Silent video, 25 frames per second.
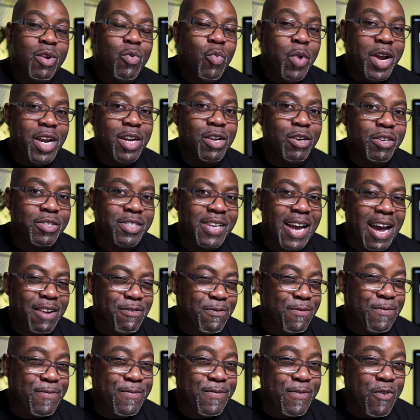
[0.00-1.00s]
we looked at
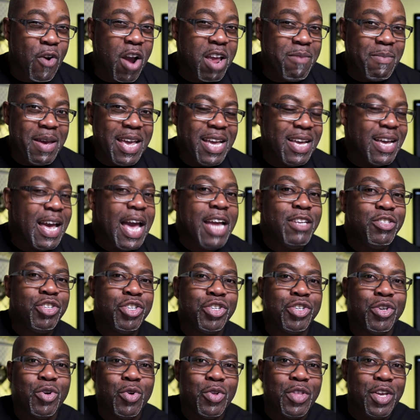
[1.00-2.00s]
framing,
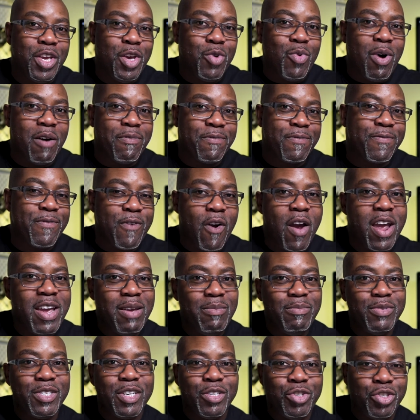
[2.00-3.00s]
ensure that you are
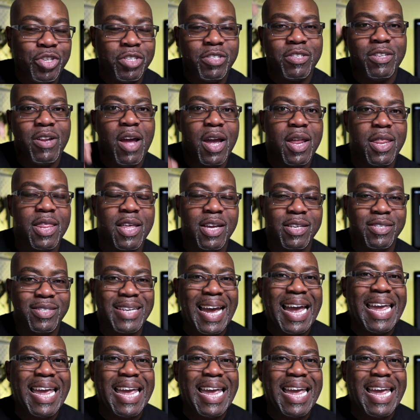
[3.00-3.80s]
framed just like this,